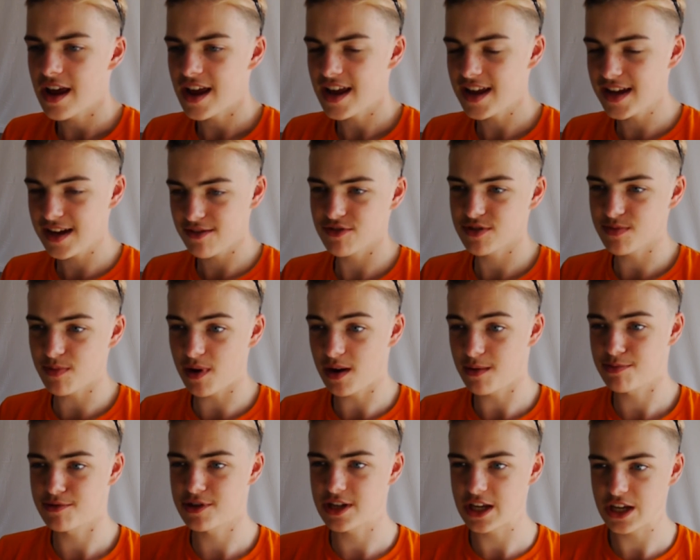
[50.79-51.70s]
here is
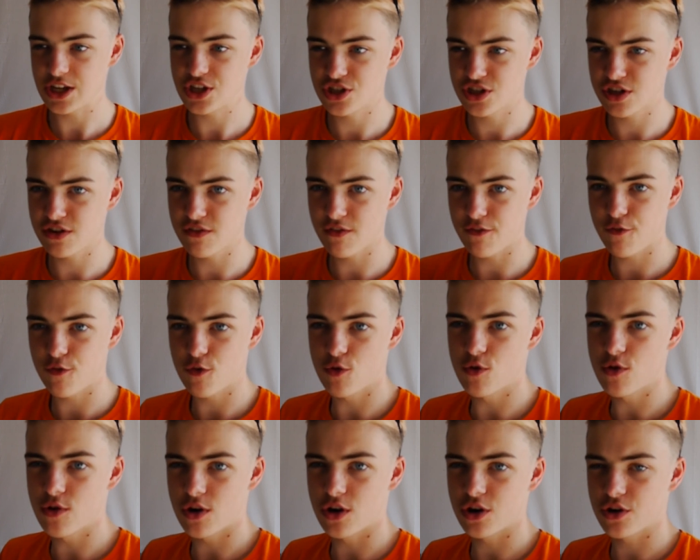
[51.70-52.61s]
my prediction
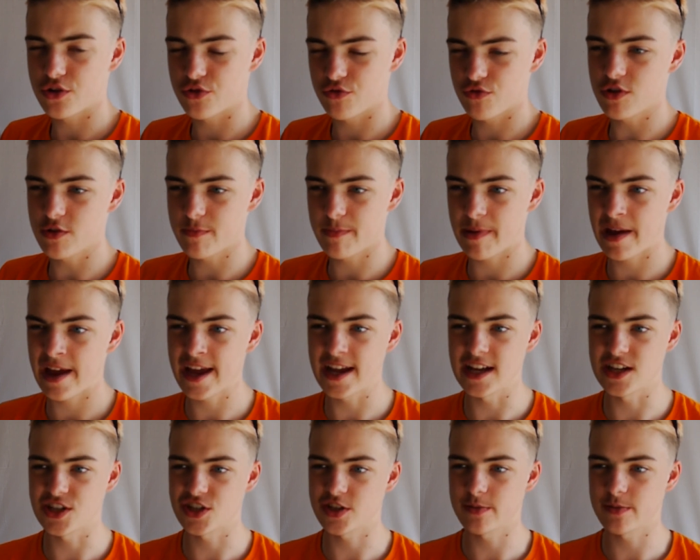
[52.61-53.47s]
for Group A.